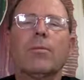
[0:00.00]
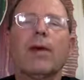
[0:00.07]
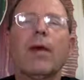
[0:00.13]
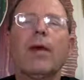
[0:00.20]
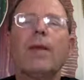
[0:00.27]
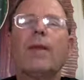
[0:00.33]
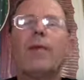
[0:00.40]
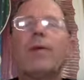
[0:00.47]

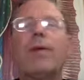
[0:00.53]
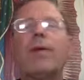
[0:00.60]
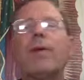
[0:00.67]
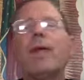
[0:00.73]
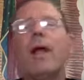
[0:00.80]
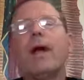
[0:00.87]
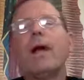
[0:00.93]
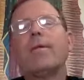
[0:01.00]
pray that we
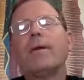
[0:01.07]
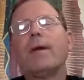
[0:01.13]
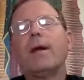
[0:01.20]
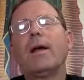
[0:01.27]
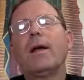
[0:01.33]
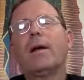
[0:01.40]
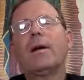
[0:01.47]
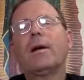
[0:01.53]
would have
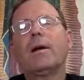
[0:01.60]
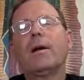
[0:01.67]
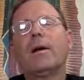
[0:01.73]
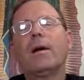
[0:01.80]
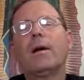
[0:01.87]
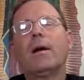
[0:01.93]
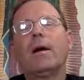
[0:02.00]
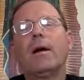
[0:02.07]
a
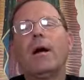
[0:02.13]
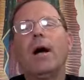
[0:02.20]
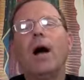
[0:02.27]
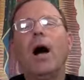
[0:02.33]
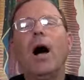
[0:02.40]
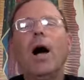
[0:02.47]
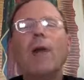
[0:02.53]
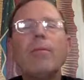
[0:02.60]

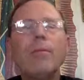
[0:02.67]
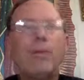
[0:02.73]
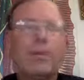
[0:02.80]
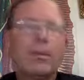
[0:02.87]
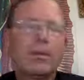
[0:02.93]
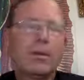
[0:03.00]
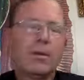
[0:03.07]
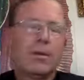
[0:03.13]

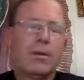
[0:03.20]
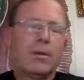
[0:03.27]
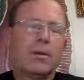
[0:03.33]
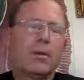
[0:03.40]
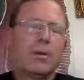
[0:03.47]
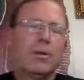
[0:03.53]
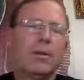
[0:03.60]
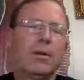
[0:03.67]
humble
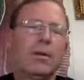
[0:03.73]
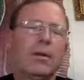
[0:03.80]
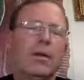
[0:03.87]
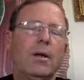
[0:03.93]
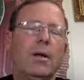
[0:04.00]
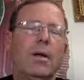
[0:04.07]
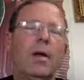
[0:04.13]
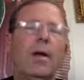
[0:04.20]

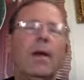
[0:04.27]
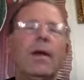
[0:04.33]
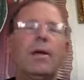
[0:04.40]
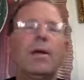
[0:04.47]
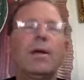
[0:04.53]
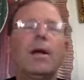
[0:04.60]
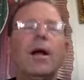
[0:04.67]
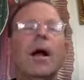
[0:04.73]

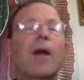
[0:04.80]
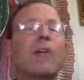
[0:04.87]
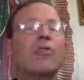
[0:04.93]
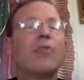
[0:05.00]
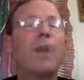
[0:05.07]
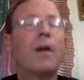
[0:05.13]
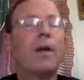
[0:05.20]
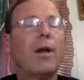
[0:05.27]
and
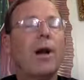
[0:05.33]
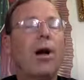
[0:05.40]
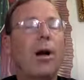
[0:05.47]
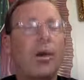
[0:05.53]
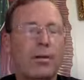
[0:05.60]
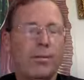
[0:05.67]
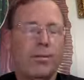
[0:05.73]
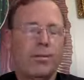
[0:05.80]
contrite
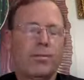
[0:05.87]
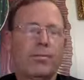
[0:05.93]
heart